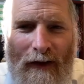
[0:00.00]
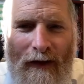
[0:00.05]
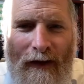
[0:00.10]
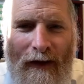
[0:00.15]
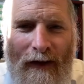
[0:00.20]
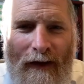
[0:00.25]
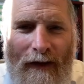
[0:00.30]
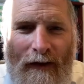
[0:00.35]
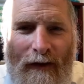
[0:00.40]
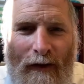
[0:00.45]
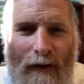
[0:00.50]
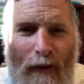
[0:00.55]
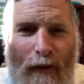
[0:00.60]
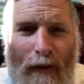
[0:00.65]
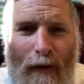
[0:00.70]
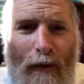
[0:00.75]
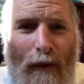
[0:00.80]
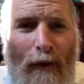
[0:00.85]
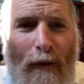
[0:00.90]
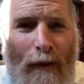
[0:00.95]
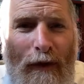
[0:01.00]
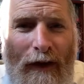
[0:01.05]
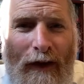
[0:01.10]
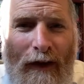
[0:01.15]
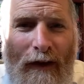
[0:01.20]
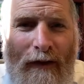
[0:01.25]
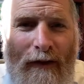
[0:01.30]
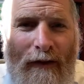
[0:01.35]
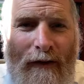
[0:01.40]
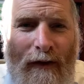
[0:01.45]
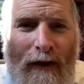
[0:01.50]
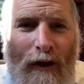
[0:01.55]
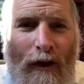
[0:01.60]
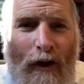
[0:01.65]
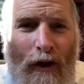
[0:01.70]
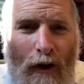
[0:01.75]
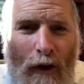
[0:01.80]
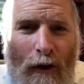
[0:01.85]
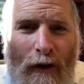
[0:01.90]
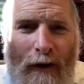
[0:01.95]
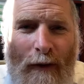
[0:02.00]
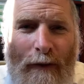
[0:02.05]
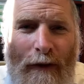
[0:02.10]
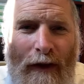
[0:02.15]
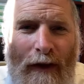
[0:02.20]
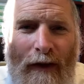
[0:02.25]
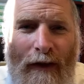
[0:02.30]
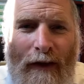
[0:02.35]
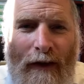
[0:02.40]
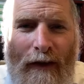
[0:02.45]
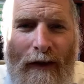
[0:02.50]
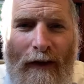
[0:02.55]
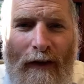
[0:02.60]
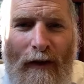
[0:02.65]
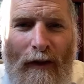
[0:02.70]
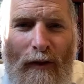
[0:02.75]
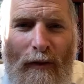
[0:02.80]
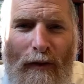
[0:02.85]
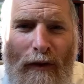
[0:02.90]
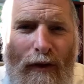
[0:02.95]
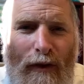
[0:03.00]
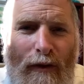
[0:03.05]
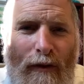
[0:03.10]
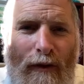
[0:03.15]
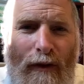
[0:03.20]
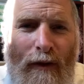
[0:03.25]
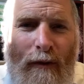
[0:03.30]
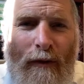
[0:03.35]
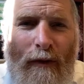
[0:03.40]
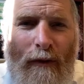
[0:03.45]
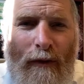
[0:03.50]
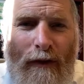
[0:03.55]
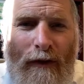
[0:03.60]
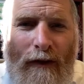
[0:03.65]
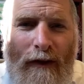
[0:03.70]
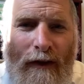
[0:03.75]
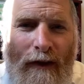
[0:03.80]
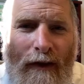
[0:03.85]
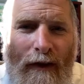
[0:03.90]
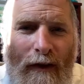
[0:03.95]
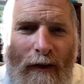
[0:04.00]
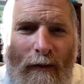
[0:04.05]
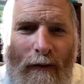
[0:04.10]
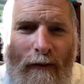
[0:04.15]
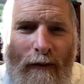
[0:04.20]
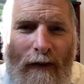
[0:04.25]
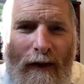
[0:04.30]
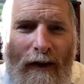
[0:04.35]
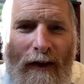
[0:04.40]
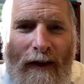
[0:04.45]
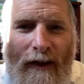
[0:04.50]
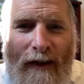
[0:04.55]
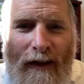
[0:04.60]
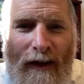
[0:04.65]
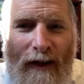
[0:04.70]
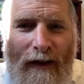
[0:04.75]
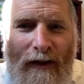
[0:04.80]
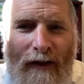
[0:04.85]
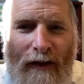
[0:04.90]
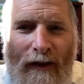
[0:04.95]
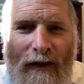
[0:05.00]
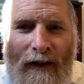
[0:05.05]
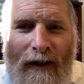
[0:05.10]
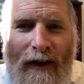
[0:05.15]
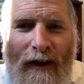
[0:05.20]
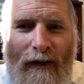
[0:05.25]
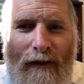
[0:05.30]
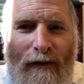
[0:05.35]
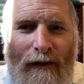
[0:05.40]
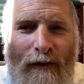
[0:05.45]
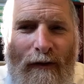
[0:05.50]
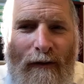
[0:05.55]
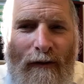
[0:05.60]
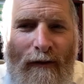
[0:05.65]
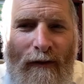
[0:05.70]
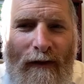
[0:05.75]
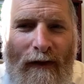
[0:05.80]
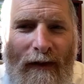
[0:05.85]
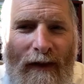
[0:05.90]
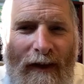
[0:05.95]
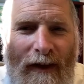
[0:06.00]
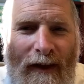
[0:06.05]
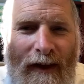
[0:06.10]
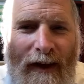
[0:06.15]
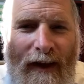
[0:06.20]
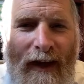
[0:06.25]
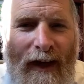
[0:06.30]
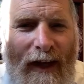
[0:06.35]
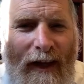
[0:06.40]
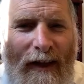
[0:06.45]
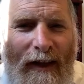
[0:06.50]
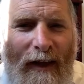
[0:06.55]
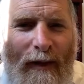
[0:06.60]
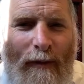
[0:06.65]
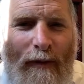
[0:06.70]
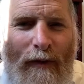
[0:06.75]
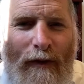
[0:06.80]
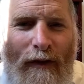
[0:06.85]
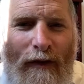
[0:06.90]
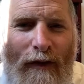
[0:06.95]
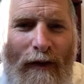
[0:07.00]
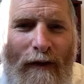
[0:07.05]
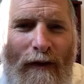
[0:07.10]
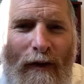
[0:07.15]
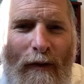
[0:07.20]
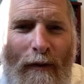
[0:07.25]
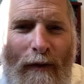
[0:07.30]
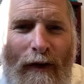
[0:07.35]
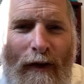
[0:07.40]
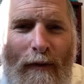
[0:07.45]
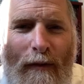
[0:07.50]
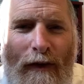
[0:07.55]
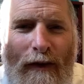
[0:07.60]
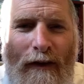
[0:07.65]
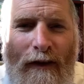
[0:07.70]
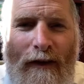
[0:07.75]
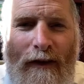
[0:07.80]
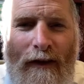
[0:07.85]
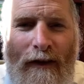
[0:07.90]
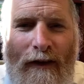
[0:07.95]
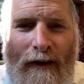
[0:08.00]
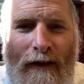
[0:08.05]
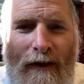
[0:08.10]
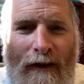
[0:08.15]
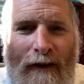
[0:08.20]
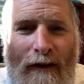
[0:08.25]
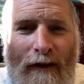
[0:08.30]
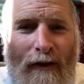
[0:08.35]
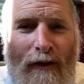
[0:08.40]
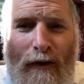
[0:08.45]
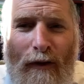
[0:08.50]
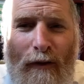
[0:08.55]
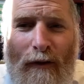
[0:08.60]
and there's only one way out. And Shaul HaMelech, the king that's pursuing him and wants to kill him, is in the cave. At that point, David HaMelech basically says there's